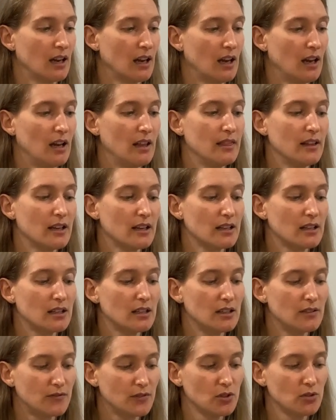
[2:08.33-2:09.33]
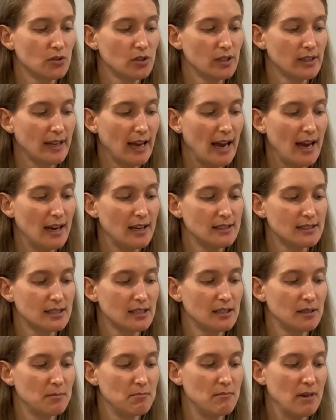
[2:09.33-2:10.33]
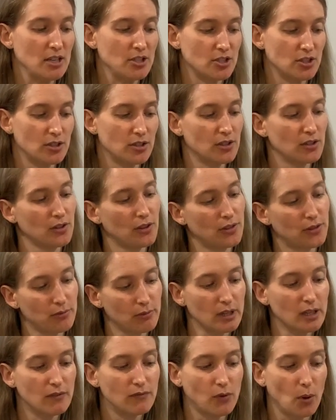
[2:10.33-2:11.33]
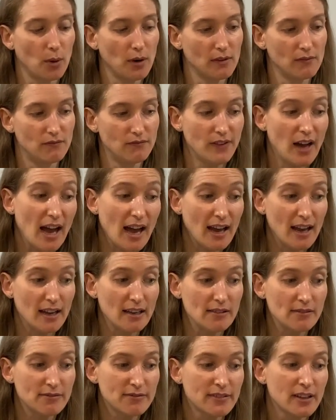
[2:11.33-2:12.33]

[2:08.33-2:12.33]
And then if you look at measure 3, 4, and 5,